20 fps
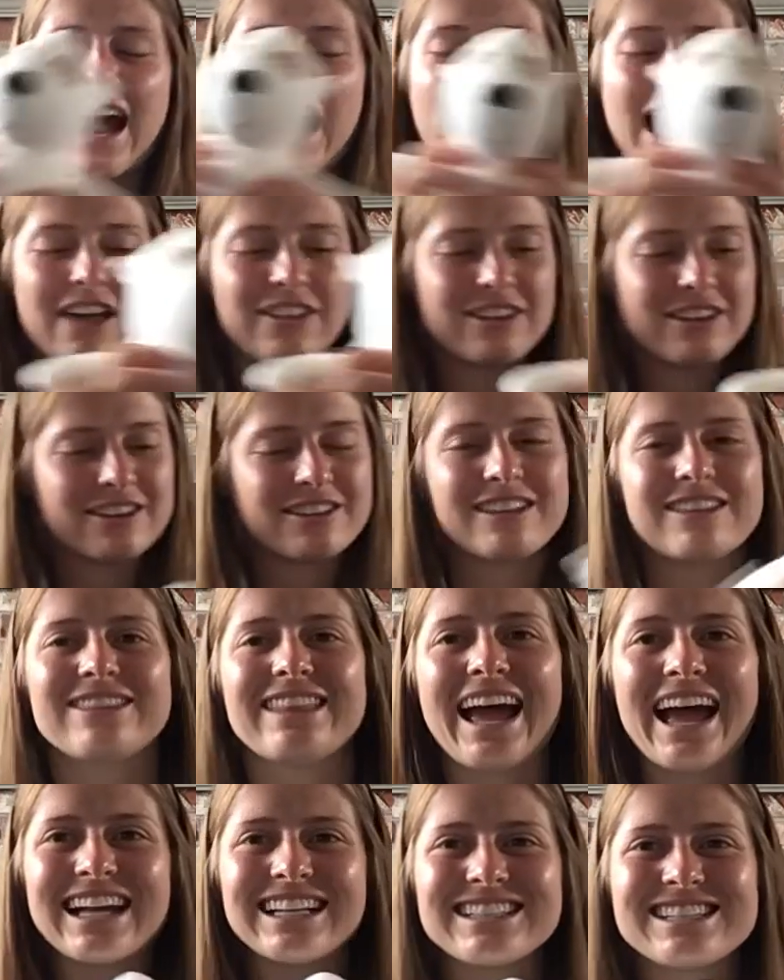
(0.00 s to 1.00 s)
Other than
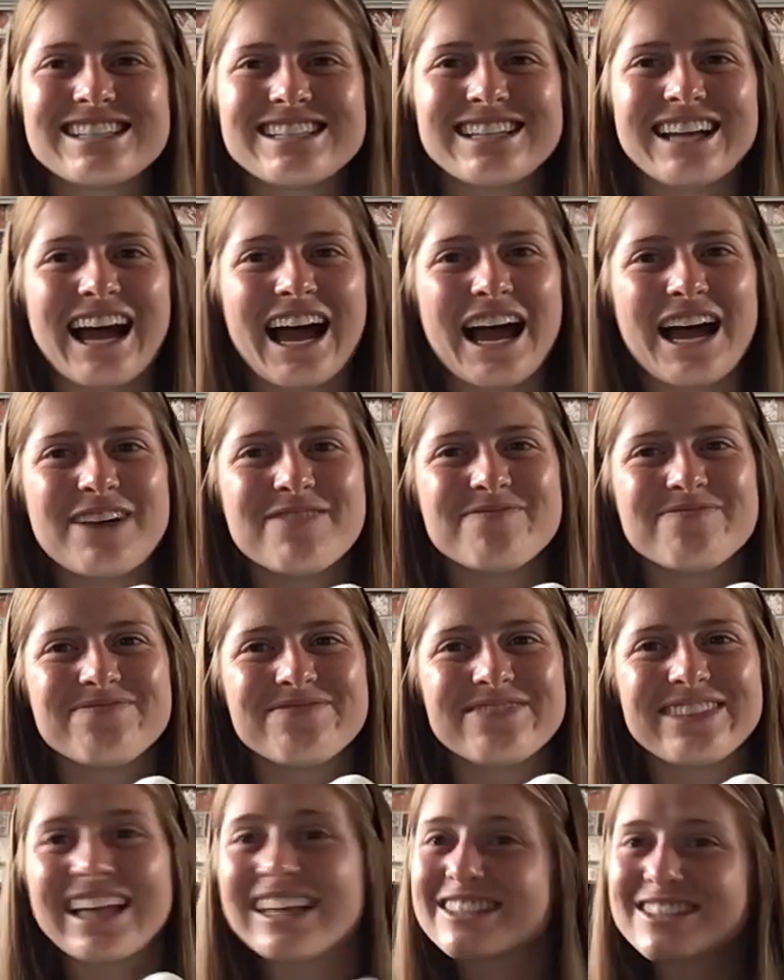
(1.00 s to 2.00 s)
that,
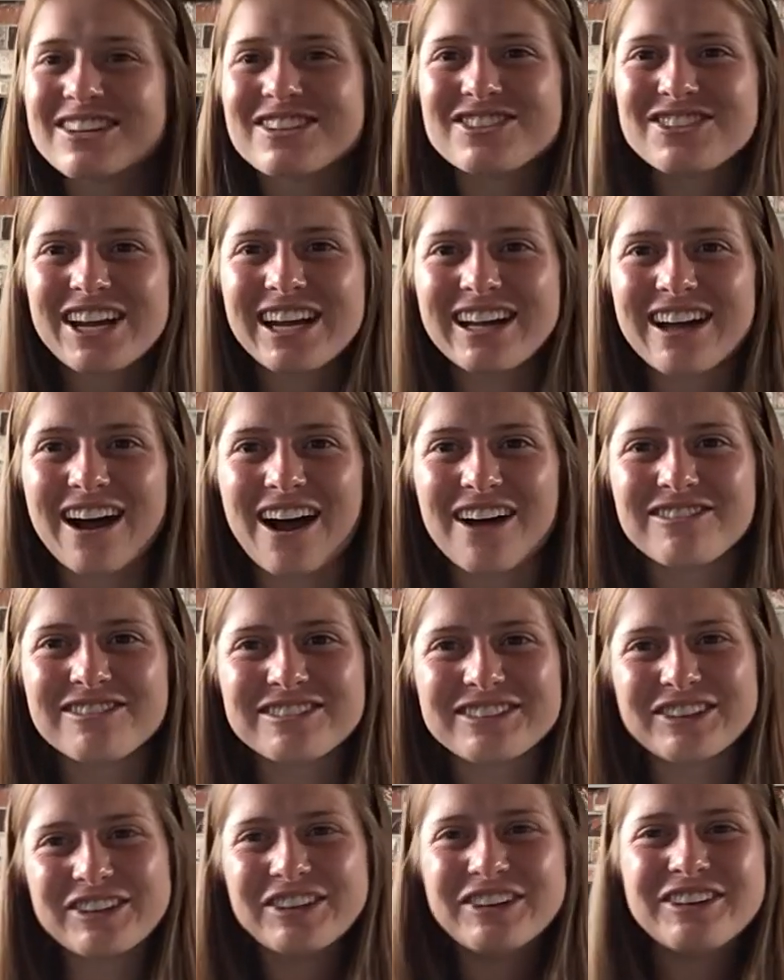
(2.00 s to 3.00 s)
that's our
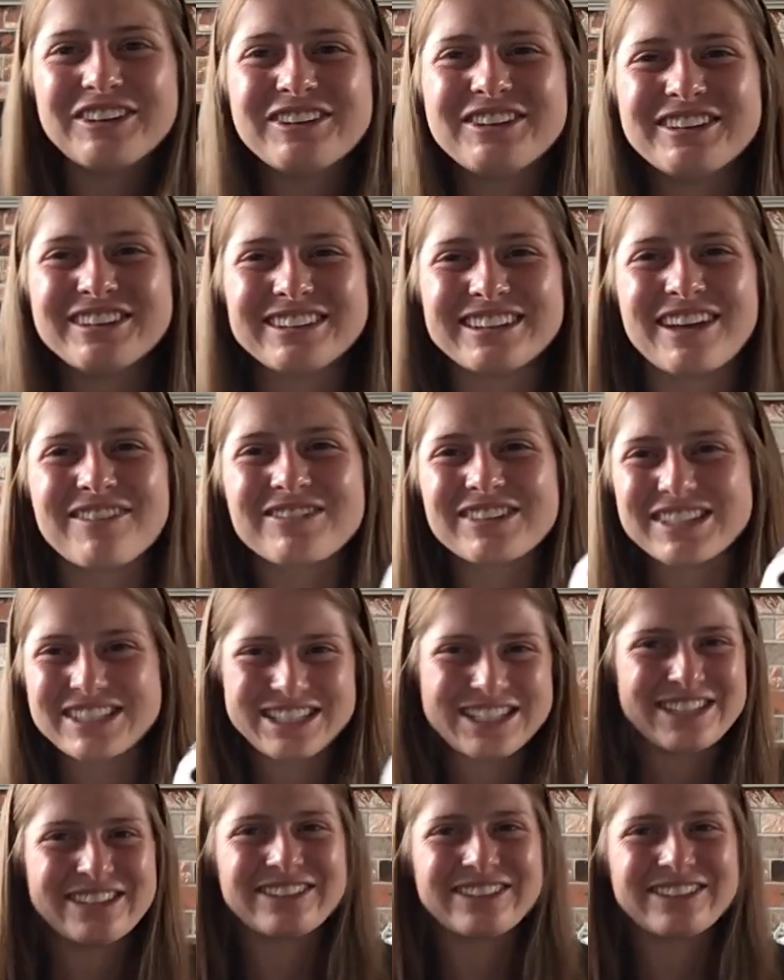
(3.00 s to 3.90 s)
checkoff. Number 2.